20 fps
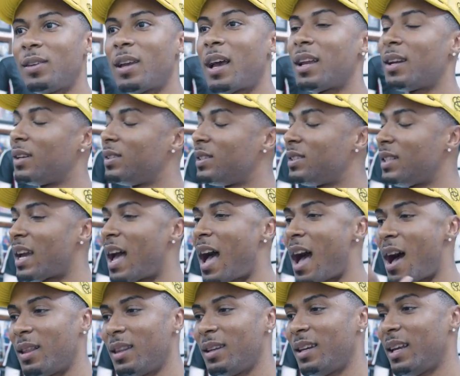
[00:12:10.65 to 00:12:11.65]
You gotta
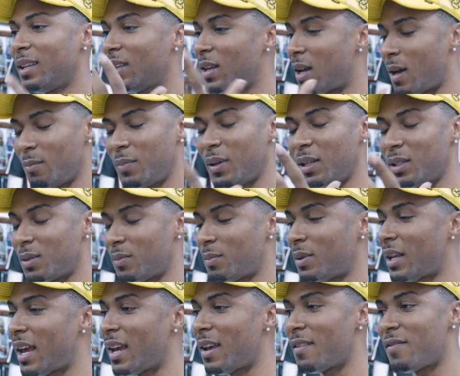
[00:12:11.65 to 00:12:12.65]
understand all of that come into
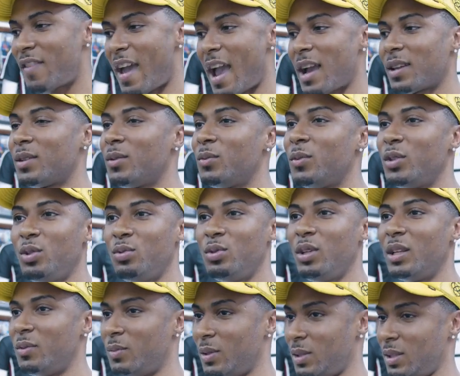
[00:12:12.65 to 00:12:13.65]
play and factor when you're
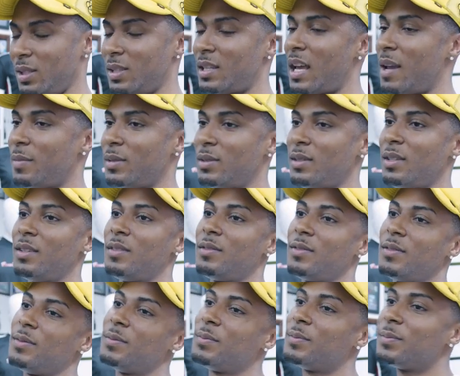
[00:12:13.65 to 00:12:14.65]
dealing with this type of
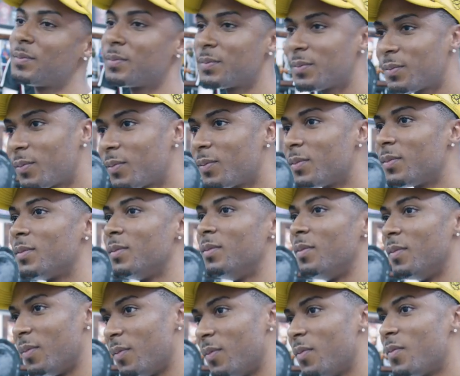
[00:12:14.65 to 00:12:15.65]
stuff. Wow.
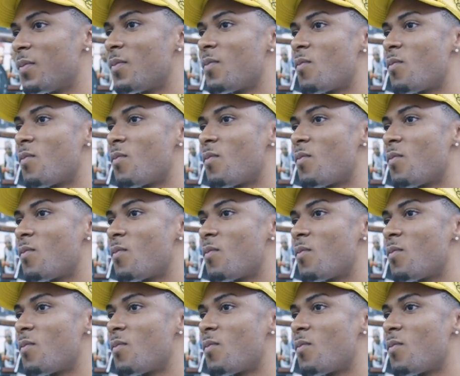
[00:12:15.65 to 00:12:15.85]
Mm-hmm.